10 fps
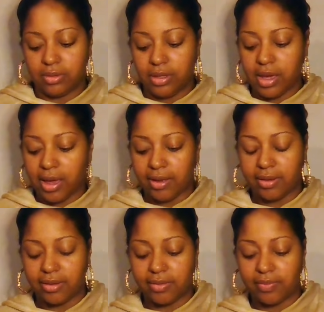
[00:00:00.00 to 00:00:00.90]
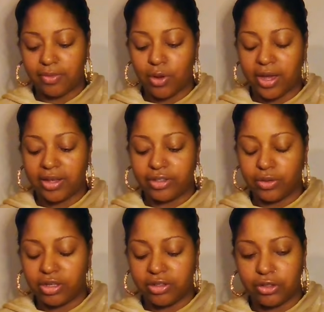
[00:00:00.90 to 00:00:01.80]
Yeah. Okay,
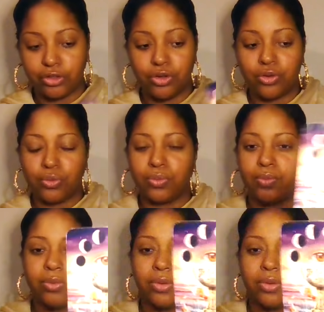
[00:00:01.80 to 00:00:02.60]
so this is new.